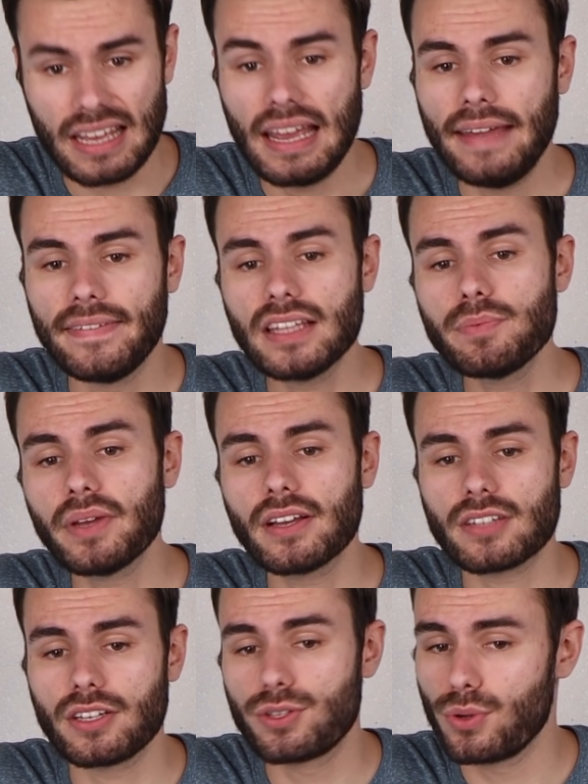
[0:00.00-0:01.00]
and that's
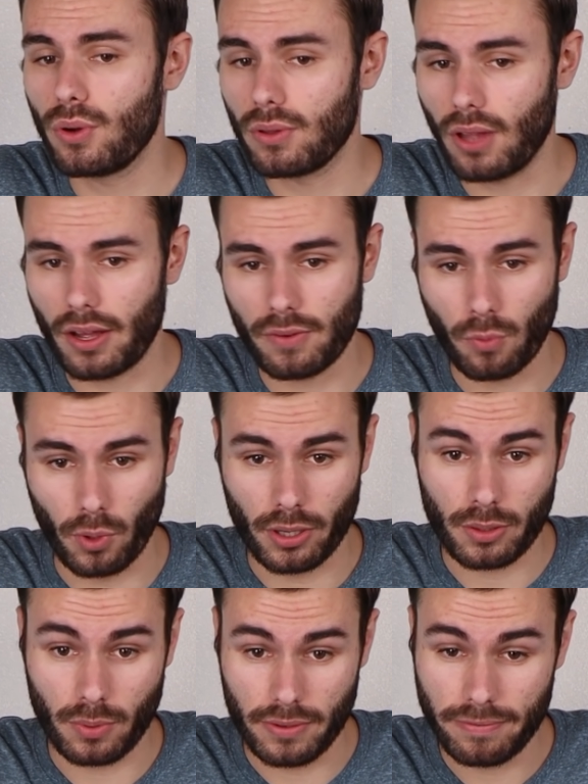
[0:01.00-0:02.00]
because I do a lot of
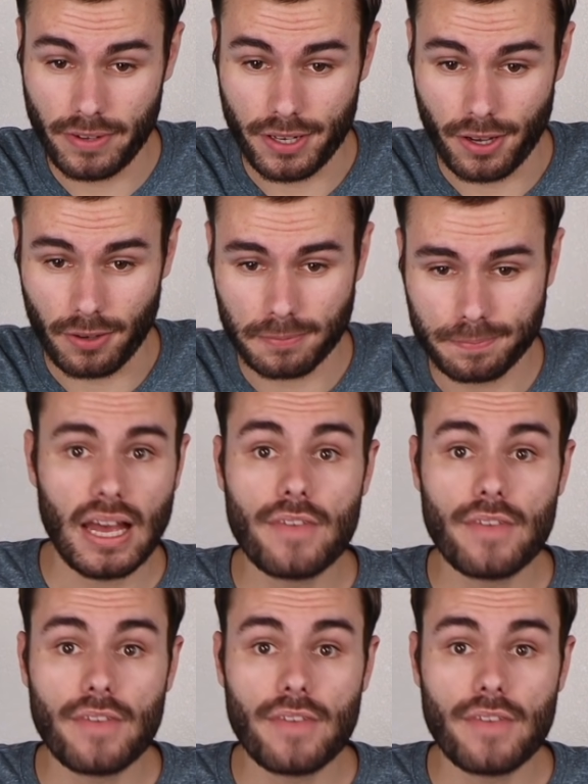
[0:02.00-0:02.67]
work with video.